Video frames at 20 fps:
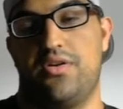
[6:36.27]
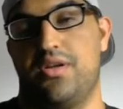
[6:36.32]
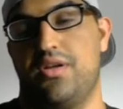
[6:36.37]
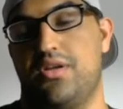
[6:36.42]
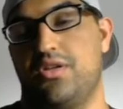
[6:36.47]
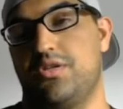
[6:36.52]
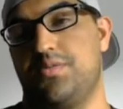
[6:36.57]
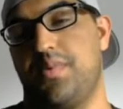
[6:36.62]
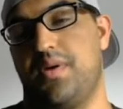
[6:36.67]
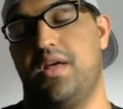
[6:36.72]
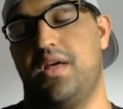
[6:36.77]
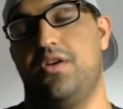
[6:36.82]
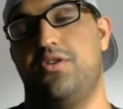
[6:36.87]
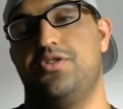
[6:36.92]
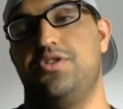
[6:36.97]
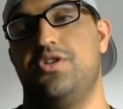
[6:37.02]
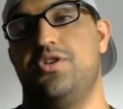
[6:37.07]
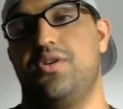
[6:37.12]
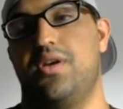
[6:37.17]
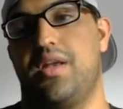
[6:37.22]
spend
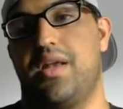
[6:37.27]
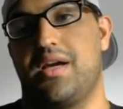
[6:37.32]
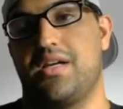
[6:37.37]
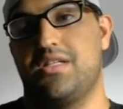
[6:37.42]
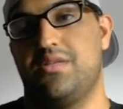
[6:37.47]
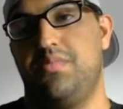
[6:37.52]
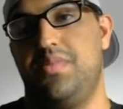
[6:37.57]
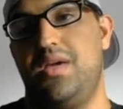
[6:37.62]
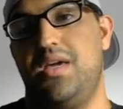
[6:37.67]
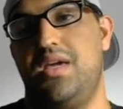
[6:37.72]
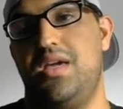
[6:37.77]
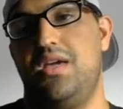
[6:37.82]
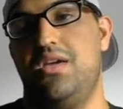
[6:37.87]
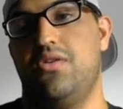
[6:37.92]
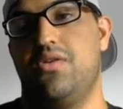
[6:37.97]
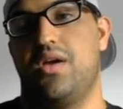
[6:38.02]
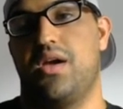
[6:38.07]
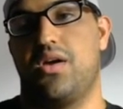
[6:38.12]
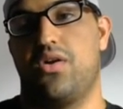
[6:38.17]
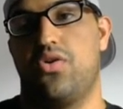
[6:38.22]
energy, you get XP, you
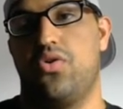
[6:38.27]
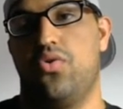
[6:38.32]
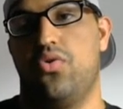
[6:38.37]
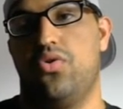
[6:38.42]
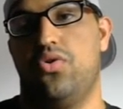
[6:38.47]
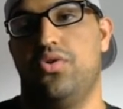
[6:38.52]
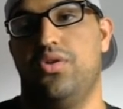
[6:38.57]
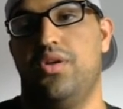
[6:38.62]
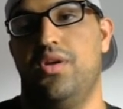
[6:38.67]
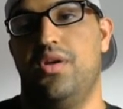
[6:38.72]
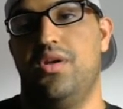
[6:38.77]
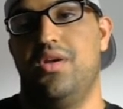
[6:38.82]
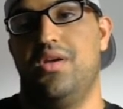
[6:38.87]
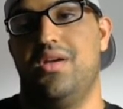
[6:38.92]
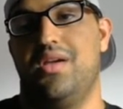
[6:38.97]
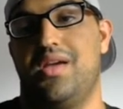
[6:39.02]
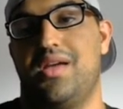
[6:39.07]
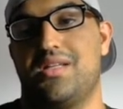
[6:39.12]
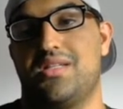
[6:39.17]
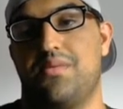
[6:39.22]
get gold,
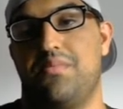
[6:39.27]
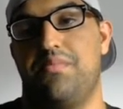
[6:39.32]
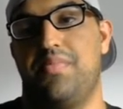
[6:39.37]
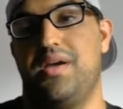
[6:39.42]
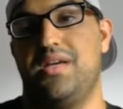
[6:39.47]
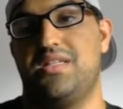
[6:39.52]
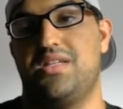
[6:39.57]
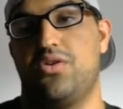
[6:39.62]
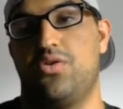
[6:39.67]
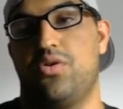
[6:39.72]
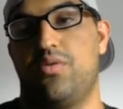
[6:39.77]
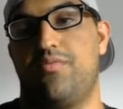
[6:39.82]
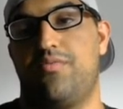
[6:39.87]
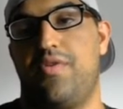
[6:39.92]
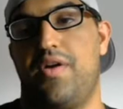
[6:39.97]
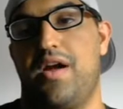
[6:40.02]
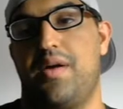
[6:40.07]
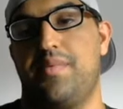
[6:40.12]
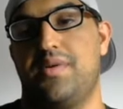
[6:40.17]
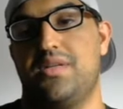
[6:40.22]
you get some basic orb
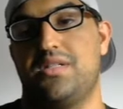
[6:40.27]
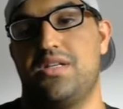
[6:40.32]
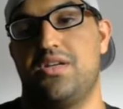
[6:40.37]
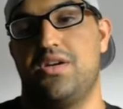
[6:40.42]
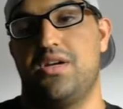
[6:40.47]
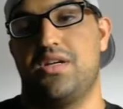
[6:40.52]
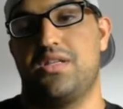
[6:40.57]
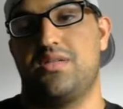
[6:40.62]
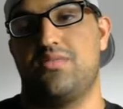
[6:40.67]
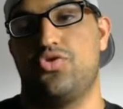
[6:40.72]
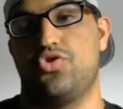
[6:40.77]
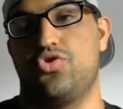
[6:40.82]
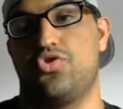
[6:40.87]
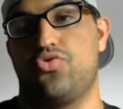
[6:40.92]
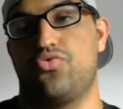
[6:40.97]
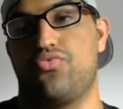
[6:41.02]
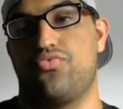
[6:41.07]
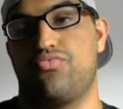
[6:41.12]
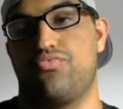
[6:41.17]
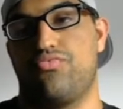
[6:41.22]
fragments, and you get some
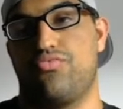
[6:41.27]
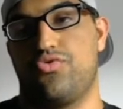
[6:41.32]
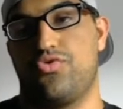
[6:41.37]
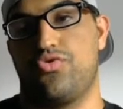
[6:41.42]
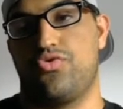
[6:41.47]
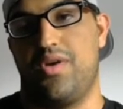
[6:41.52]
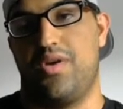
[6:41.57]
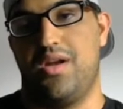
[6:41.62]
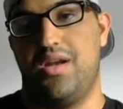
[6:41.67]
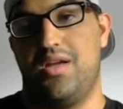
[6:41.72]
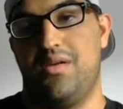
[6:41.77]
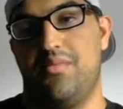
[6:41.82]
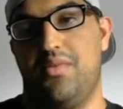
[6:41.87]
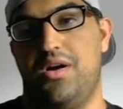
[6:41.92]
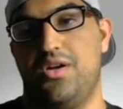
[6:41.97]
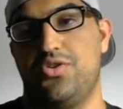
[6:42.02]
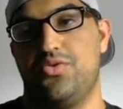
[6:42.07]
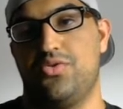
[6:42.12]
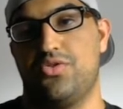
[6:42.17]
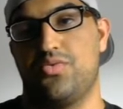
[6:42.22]
training
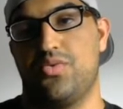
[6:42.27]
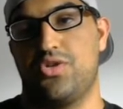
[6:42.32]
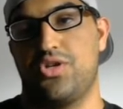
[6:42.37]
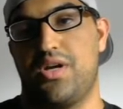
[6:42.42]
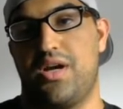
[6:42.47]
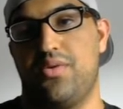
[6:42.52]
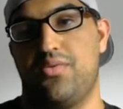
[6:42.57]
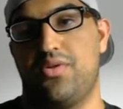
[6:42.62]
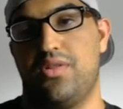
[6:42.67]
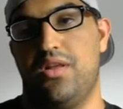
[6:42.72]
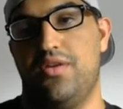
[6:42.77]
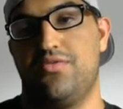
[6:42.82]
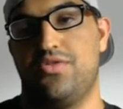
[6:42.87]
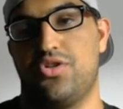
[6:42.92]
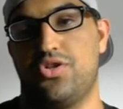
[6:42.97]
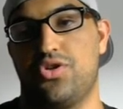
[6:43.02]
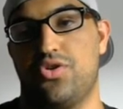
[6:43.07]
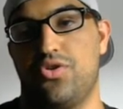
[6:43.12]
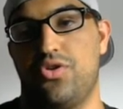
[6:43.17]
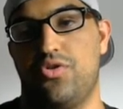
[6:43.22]
modules, which I would love to
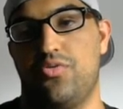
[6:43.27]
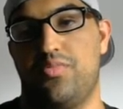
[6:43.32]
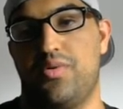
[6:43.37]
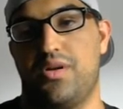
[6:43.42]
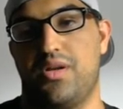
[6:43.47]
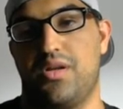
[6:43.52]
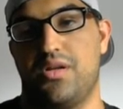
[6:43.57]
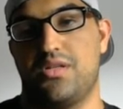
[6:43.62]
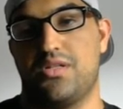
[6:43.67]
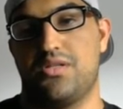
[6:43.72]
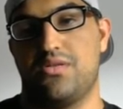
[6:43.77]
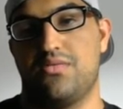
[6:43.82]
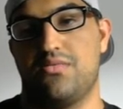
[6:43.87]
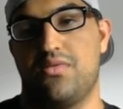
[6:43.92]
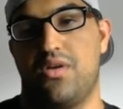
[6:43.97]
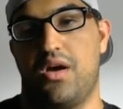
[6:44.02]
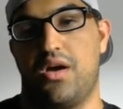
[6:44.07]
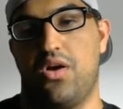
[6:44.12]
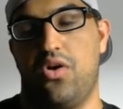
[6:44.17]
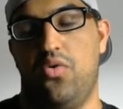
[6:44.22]
show you, but it's
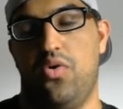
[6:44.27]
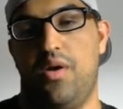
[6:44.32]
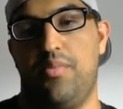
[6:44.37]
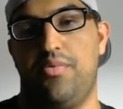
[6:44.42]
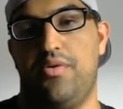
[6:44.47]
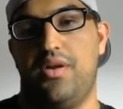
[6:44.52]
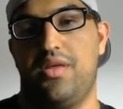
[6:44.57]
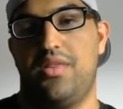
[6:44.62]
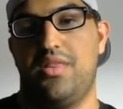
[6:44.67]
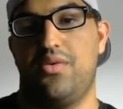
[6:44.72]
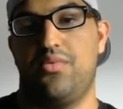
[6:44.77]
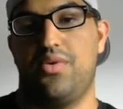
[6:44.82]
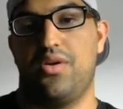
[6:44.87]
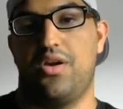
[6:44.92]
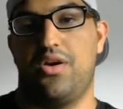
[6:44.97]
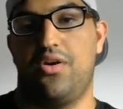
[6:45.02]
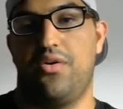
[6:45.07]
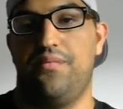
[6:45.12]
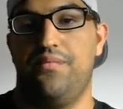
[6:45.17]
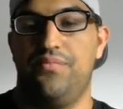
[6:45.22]
not cooperating. There we
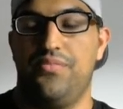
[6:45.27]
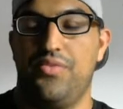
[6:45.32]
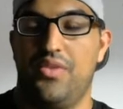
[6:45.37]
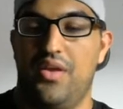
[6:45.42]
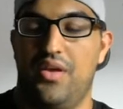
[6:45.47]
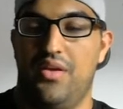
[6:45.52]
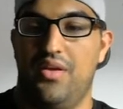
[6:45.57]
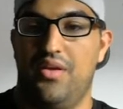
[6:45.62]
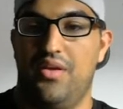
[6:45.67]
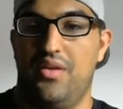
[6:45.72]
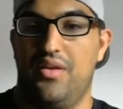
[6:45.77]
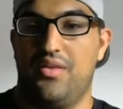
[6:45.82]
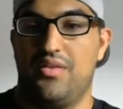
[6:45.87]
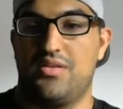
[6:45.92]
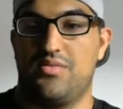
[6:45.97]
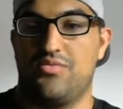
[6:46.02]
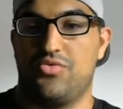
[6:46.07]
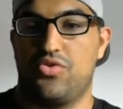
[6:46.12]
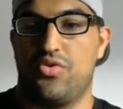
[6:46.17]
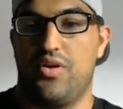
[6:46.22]
go.
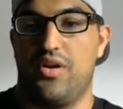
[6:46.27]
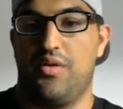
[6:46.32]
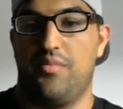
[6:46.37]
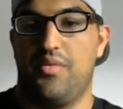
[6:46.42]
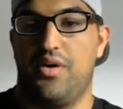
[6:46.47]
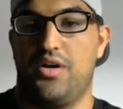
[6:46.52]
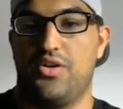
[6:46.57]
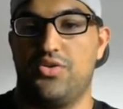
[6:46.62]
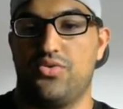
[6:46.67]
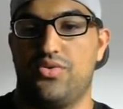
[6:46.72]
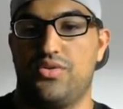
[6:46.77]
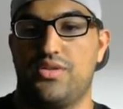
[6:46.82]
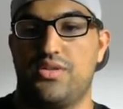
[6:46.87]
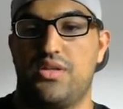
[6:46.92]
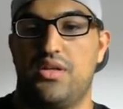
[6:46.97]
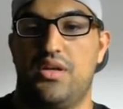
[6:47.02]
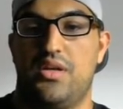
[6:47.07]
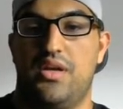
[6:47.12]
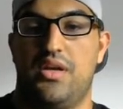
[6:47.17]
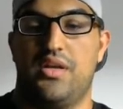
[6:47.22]
Some training modules,
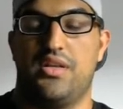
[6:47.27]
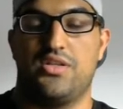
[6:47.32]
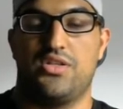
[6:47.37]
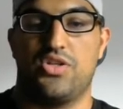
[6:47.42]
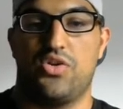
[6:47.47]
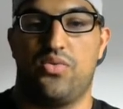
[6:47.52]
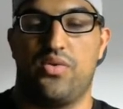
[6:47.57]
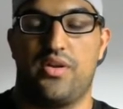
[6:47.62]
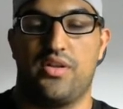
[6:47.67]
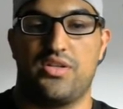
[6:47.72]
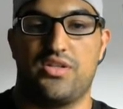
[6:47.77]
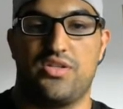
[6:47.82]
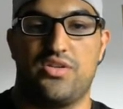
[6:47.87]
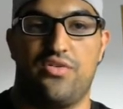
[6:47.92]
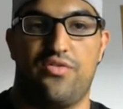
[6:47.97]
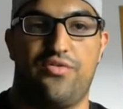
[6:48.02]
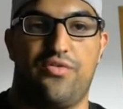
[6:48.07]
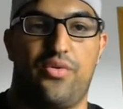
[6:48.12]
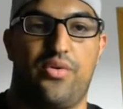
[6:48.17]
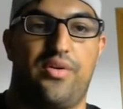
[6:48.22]
and so on and so
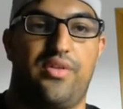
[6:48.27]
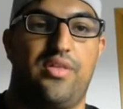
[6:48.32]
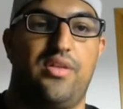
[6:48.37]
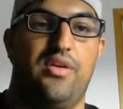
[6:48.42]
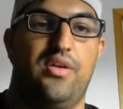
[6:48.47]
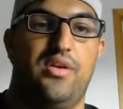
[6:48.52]
forth.